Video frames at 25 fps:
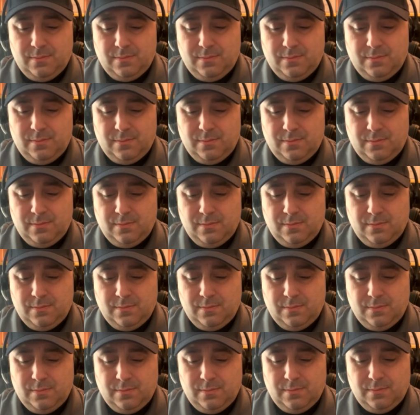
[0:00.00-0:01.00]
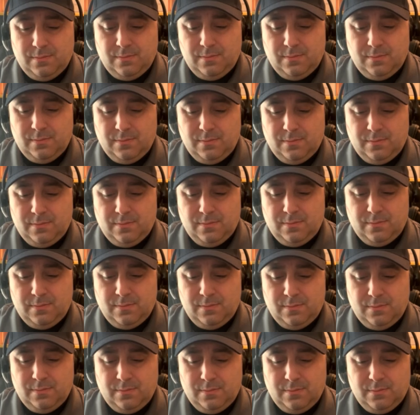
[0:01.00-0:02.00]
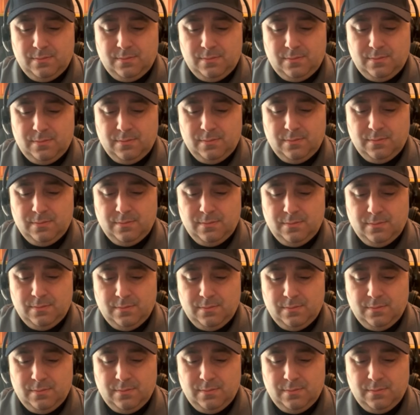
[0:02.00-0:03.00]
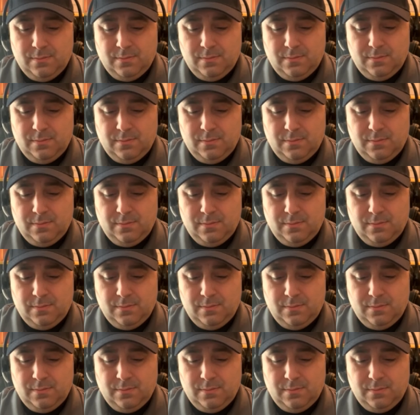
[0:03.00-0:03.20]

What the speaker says: This person isn't speaking.